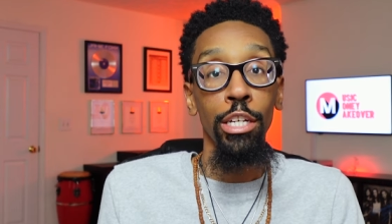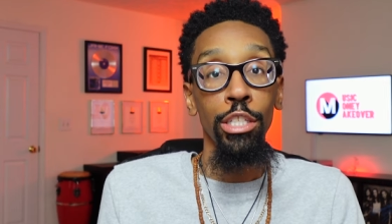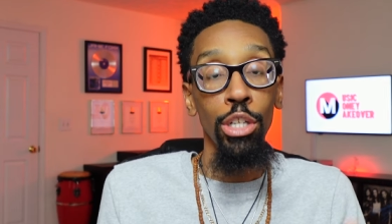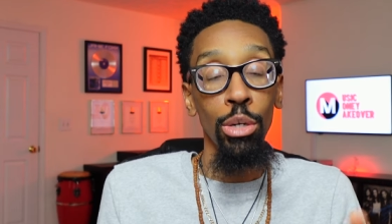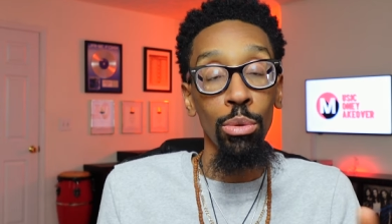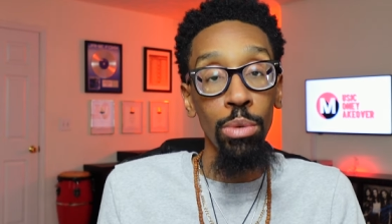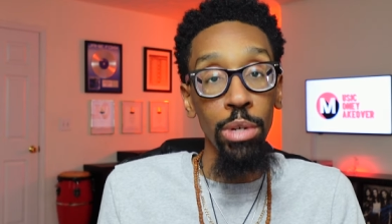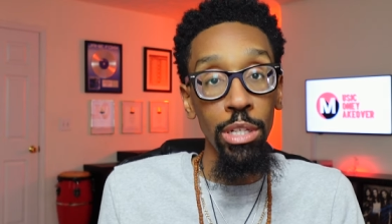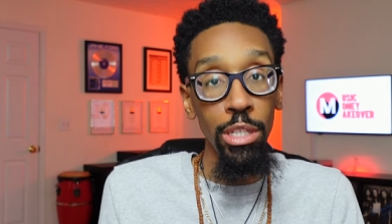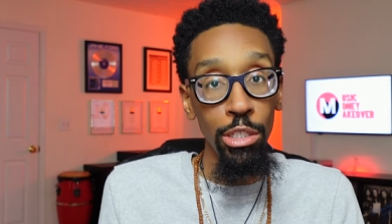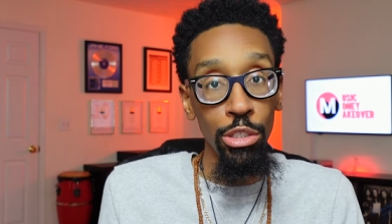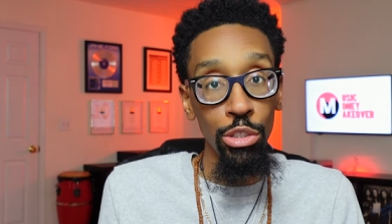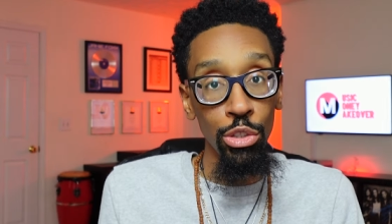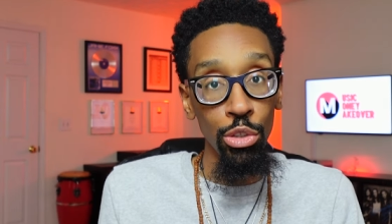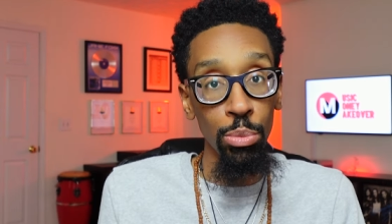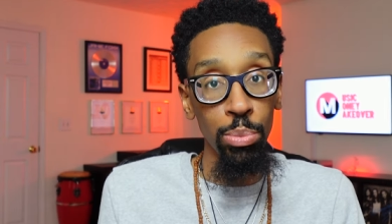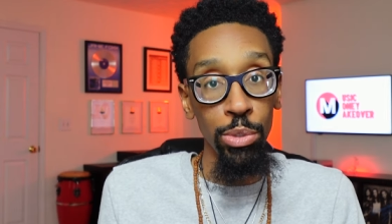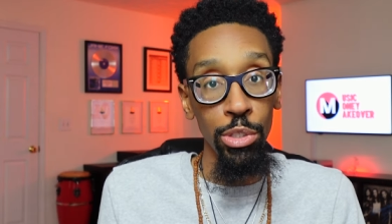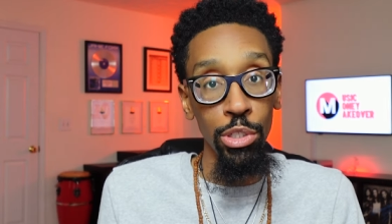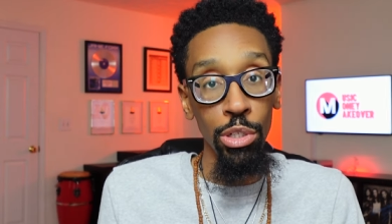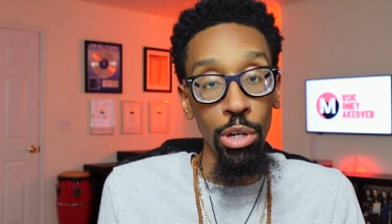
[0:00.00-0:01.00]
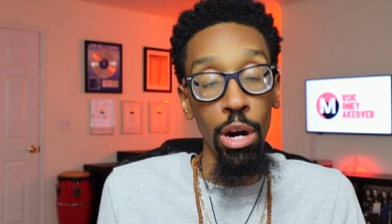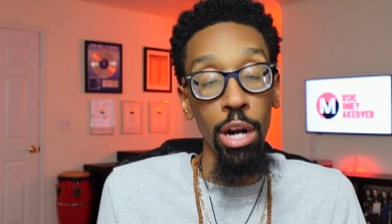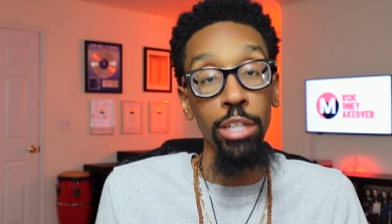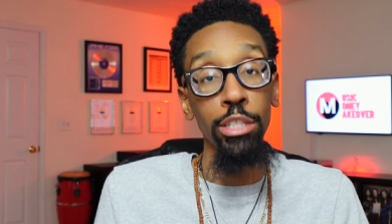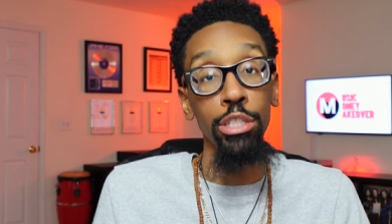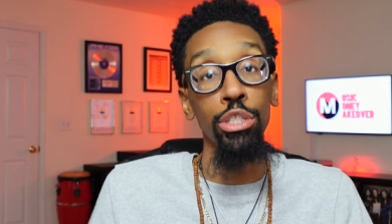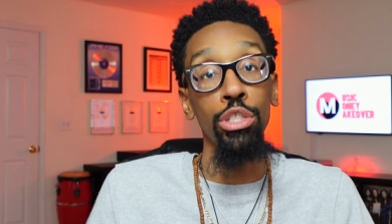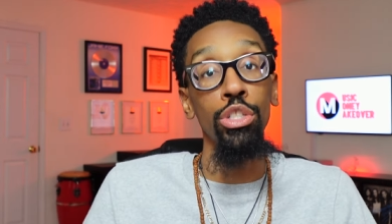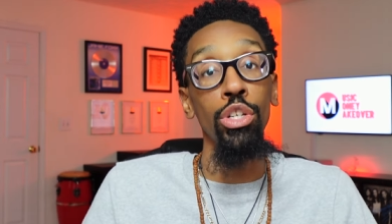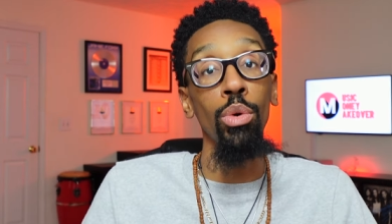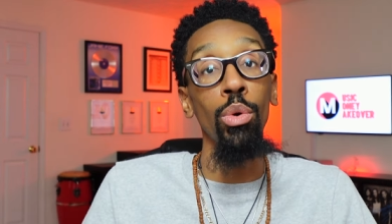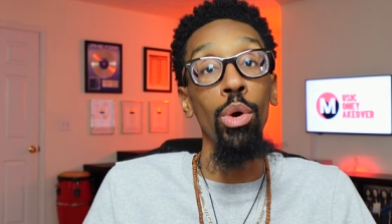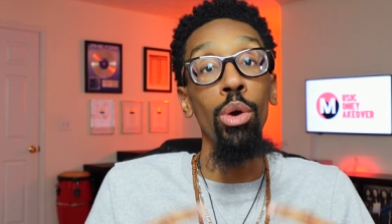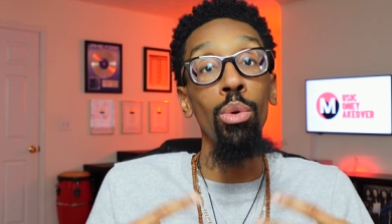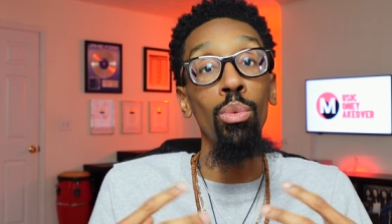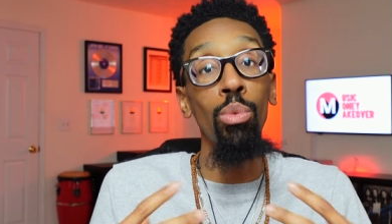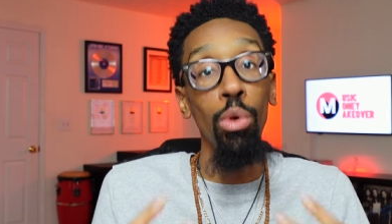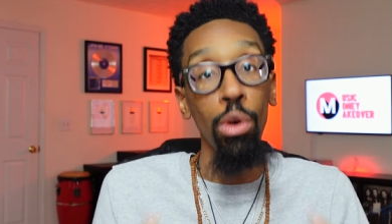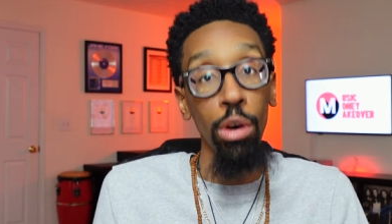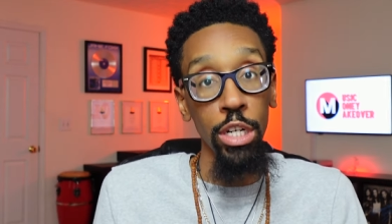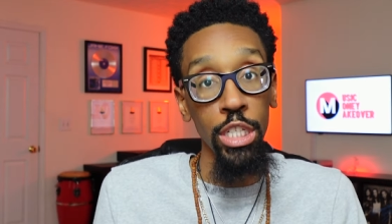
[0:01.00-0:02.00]
to really supercharge it so it
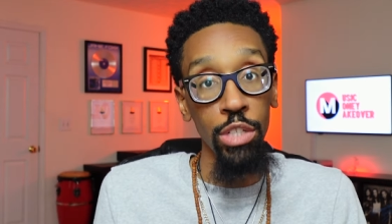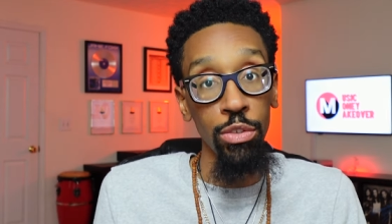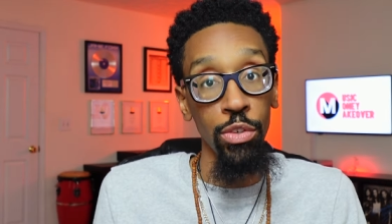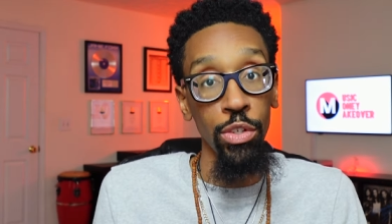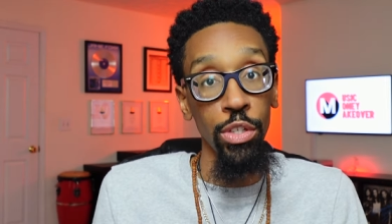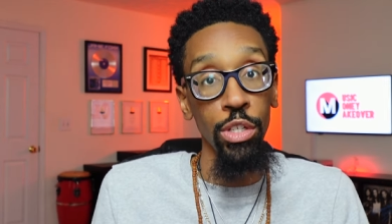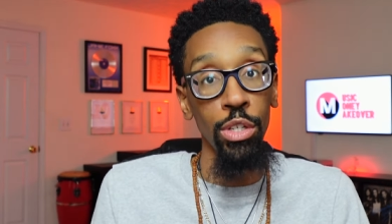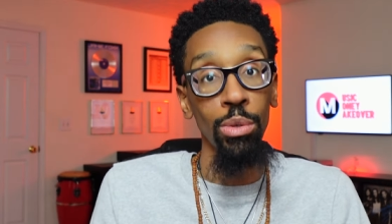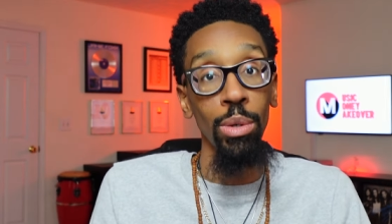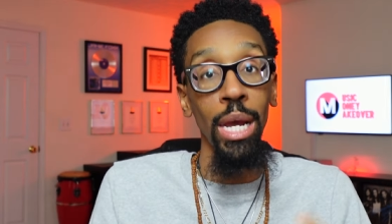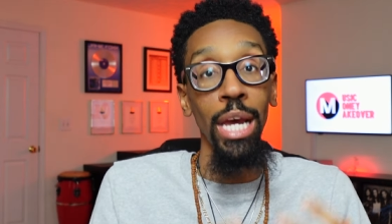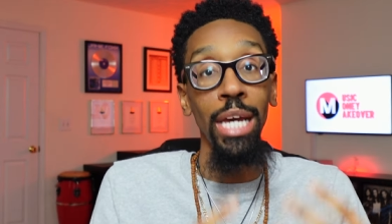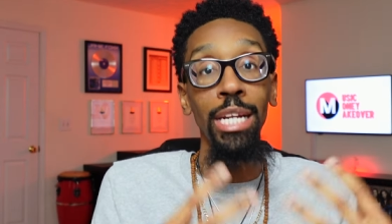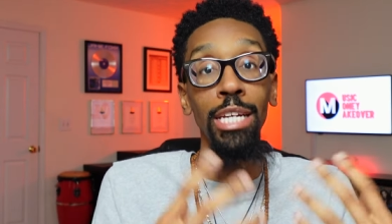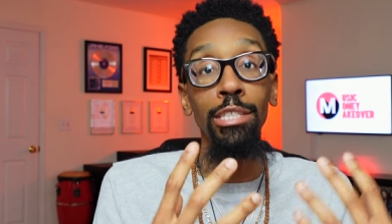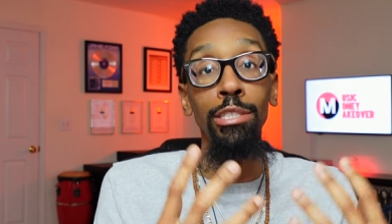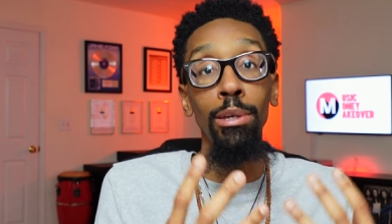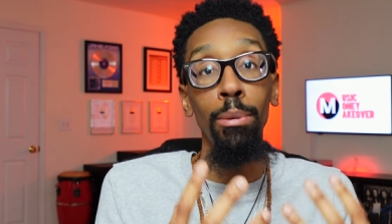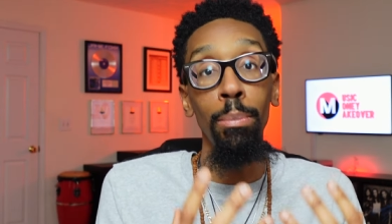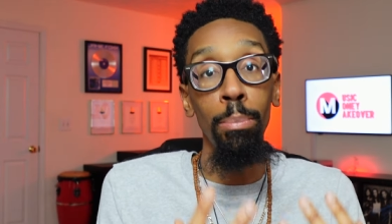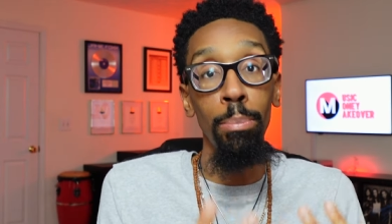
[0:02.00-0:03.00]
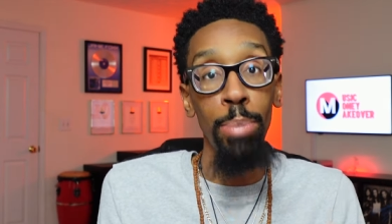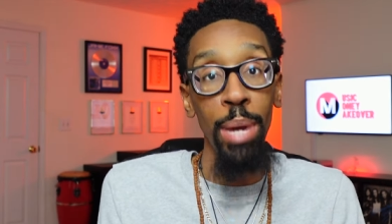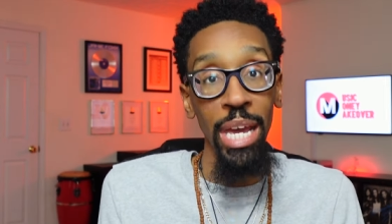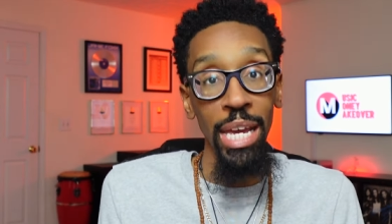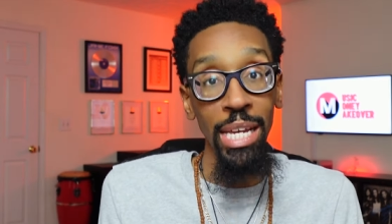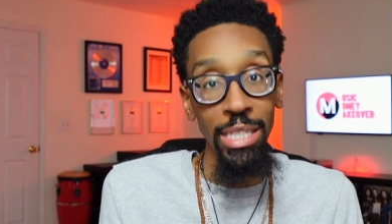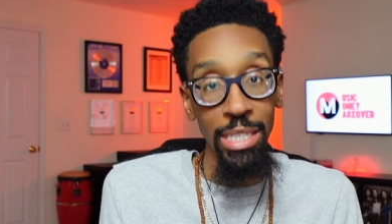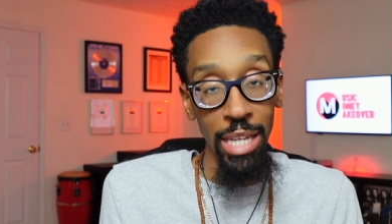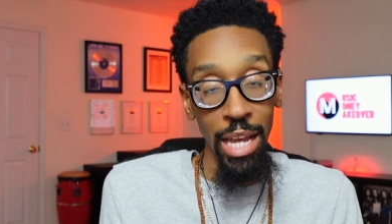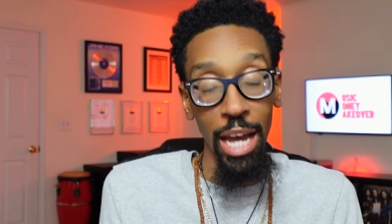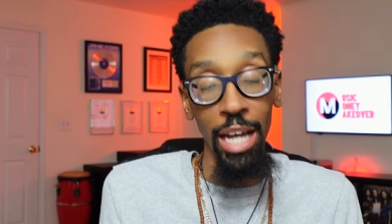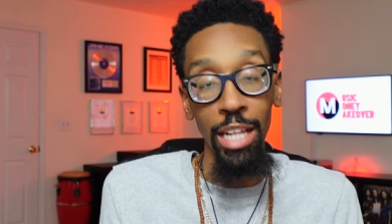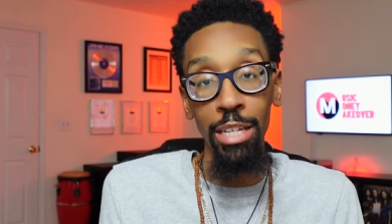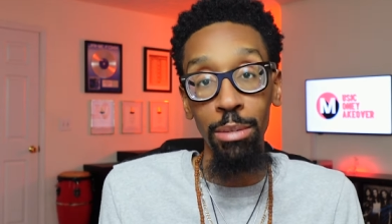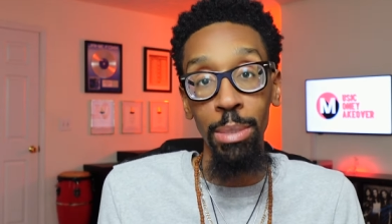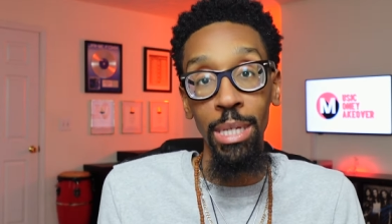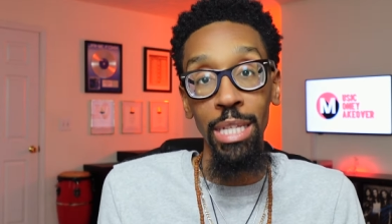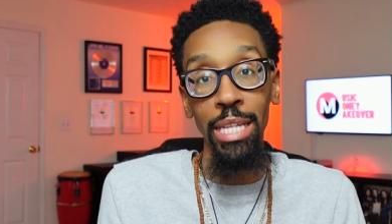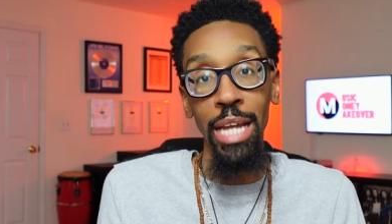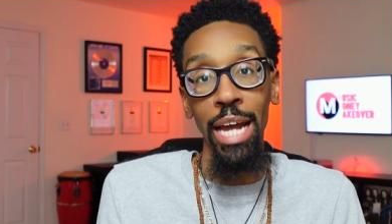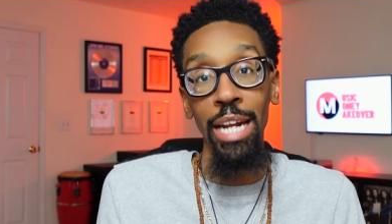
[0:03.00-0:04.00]
works for you in its base
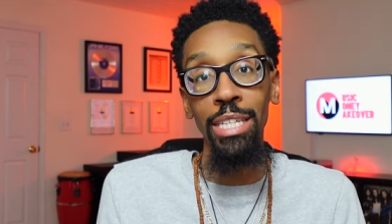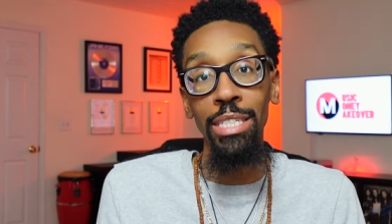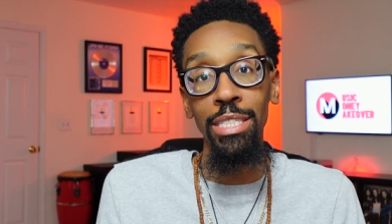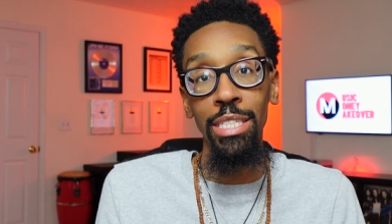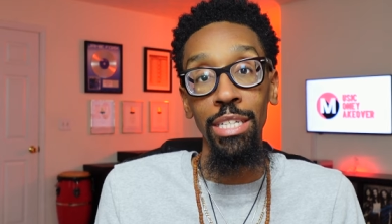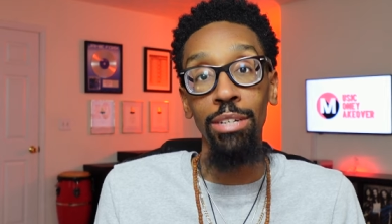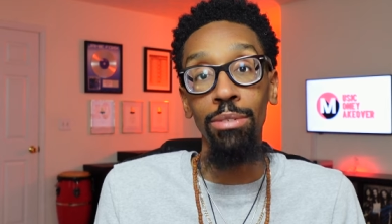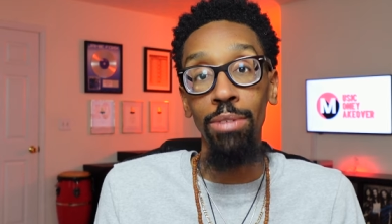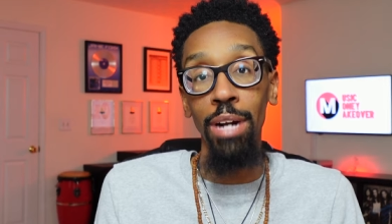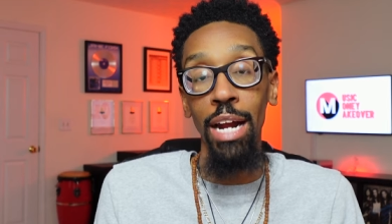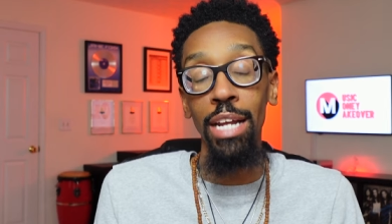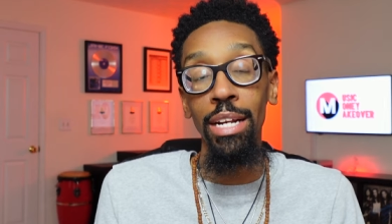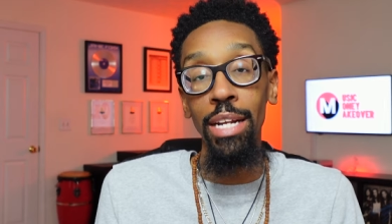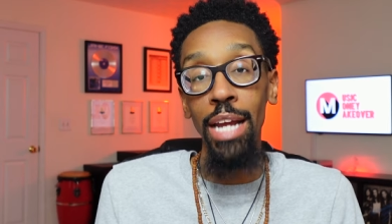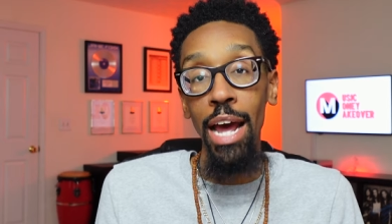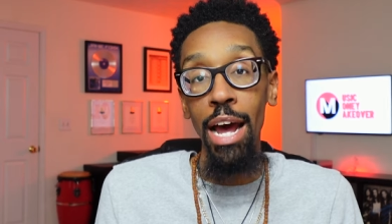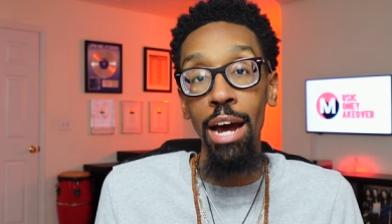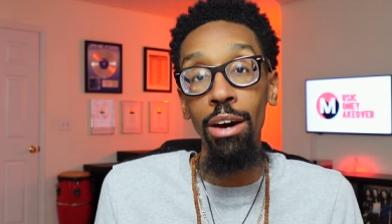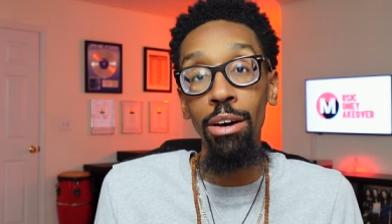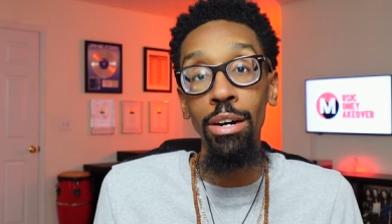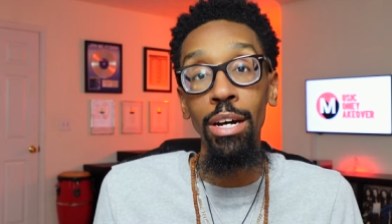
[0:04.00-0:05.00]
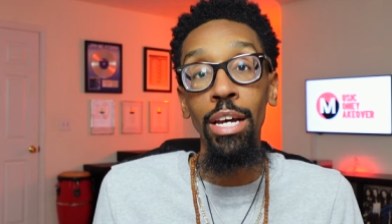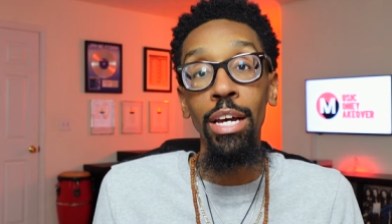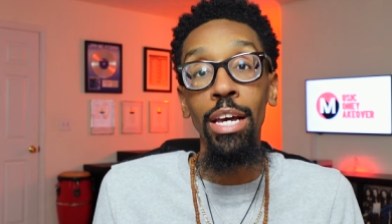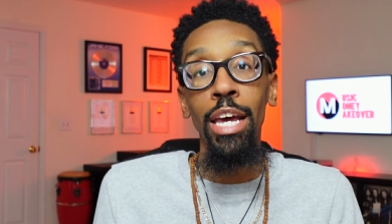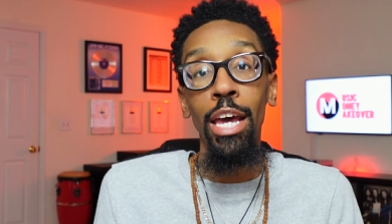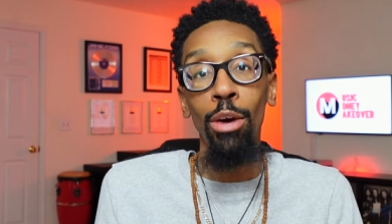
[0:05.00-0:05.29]
element that it's in right now.